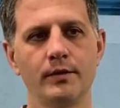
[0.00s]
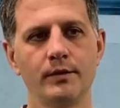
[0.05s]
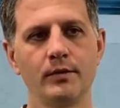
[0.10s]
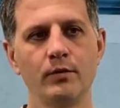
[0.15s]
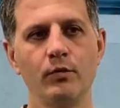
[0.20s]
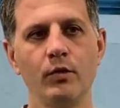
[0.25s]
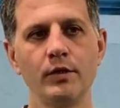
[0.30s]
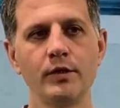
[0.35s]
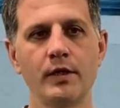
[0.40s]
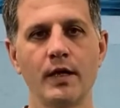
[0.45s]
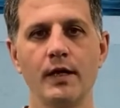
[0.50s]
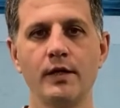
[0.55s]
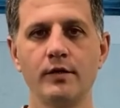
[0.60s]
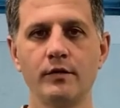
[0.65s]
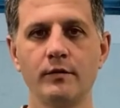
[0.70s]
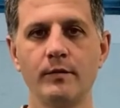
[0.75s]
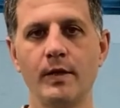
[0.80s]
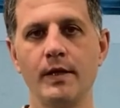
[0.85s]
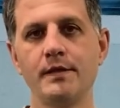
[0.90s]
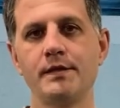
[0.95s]
what kind
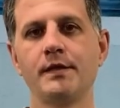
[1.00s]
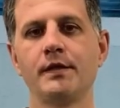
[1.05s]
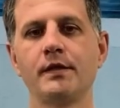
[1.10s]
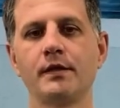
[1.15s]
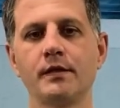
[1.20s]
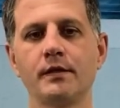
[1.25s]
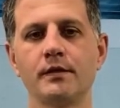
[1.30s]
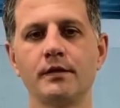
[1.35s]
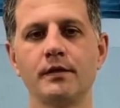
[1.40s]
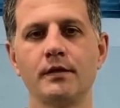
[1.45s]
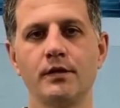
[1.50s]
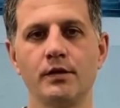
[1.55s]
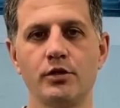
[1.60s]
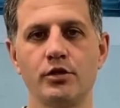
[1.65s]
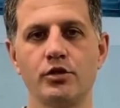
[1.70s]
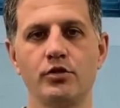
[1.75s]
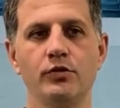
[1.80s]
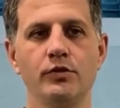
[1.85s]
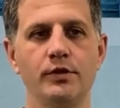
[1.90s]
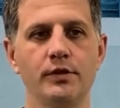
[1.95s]
of bicycle
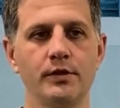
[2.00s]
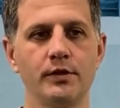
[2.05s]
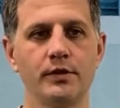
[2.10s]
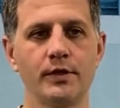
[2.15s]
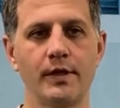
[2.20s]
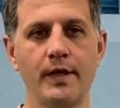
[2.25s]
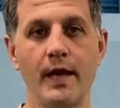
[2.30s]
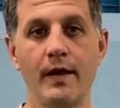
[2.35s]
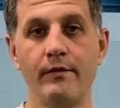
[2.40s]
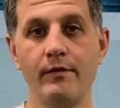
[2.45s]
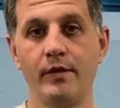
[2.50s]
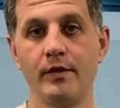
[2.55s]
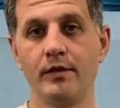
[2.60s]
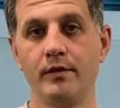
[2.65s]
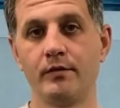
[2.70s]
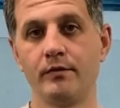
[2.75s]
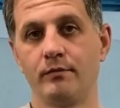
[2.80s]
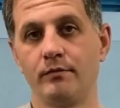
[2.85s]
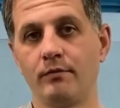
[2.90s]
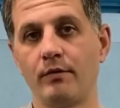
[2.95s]
should heavy
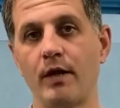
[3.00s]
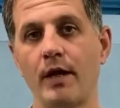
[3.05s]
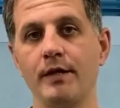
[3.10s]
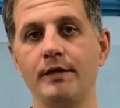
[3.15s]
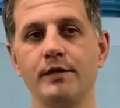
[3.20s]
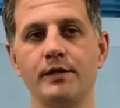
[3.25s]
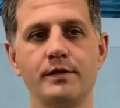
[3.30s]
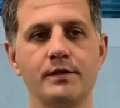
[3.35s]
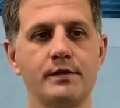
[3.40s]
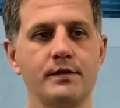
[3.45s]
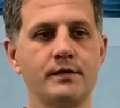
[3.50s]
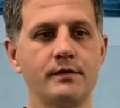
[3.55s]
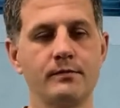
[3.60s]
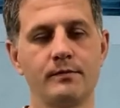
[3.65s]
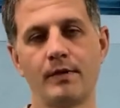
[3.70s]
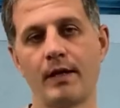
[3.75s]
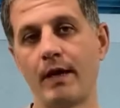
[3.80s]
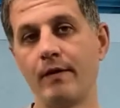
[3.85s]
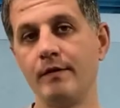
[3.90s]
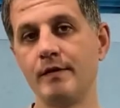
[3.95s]
riders,
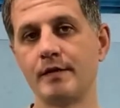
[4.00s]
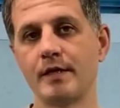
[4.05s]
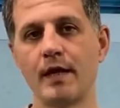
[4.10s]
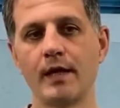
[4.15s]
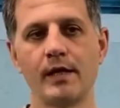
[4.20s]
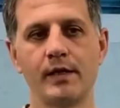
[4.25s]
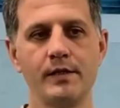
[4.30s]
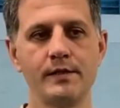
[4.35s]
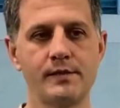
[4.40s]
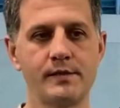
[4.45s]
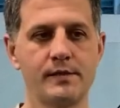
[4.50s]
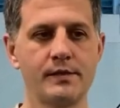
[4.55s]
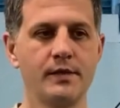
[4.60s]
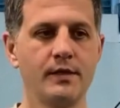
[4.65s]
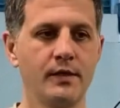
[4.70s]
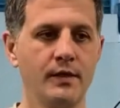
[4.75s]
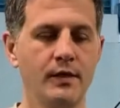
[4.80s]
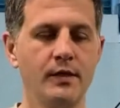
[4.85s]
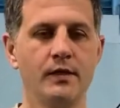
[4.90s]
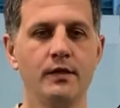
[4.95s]
heavy cyclists
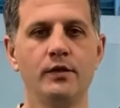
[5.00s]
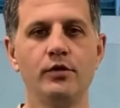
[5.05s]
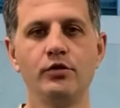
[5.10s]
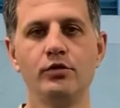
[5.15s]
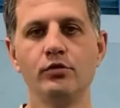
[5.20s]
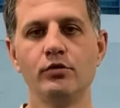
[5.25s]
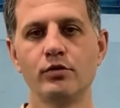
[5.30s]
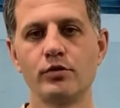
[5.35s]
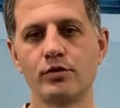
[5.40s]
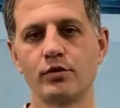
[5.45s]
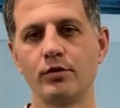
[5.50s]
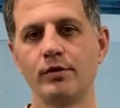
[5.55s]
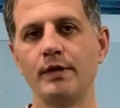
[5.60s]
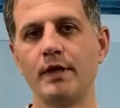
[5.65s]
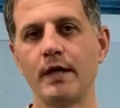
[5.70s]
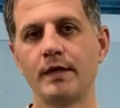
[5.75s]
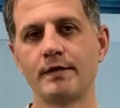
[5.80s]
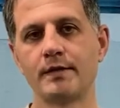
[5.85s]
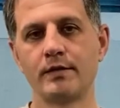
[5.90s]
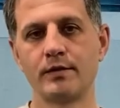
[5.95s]
use so it
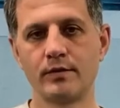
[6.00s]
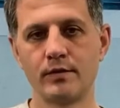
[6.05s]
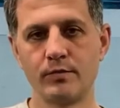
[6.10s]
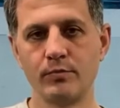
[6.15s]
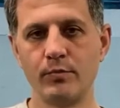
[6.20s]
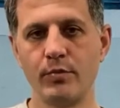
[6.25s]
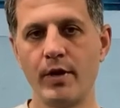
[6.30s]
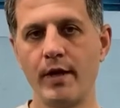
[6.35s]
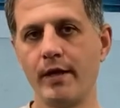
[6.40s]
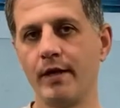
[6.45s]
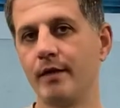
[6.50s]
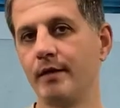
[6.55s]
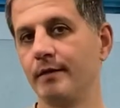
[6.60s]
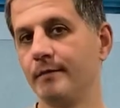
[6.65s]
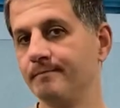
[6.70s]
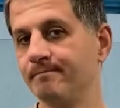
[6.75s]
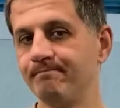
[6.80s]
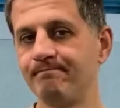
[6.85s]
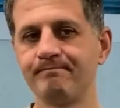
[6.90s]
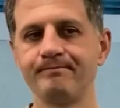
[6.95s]
doesn't break.
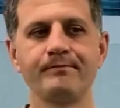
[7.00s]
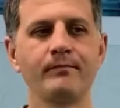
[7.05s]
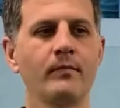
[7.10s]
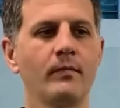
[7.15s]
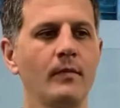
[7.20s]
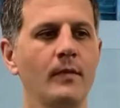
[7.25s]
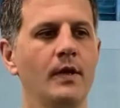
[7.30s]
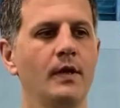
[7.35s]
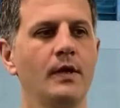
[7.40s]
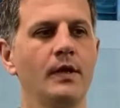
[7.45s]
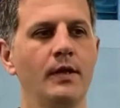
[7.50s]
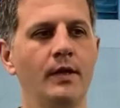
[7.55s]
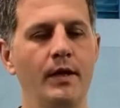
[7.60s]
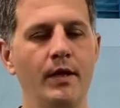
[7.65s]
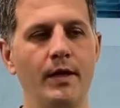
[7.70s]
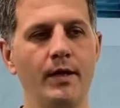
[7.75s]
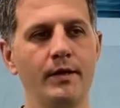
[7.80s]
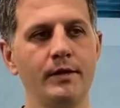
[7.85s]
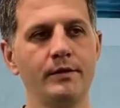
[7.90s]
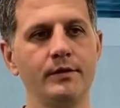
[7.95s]

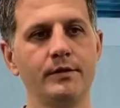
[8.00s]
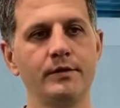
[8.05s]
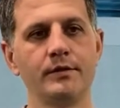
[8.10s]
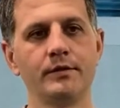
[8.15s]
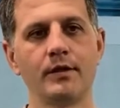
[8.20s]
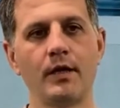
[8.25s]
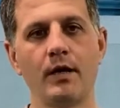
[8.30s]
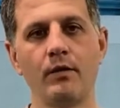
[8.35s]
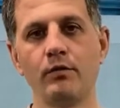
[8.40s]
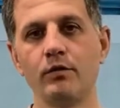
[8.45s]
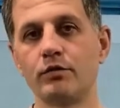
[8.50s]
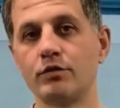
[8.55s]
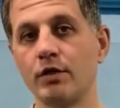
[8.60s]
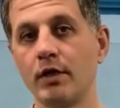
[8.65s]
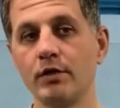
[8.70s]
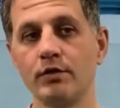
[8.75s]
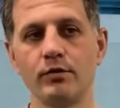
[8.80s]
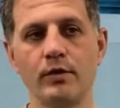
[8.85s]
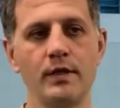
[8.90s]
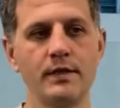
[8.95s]
And I will
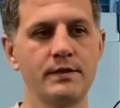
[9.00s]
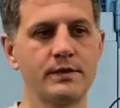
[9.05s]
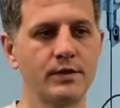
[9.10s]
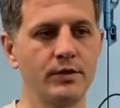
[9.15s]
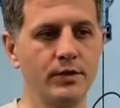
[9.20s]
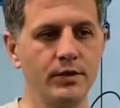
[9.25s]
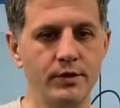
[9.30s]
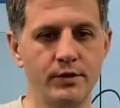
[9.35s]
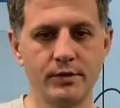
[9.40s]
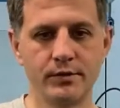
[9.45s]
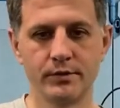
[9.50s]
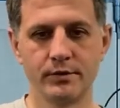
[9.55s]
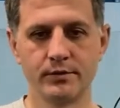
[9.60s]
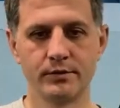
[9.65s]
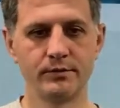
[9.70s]
try to answer it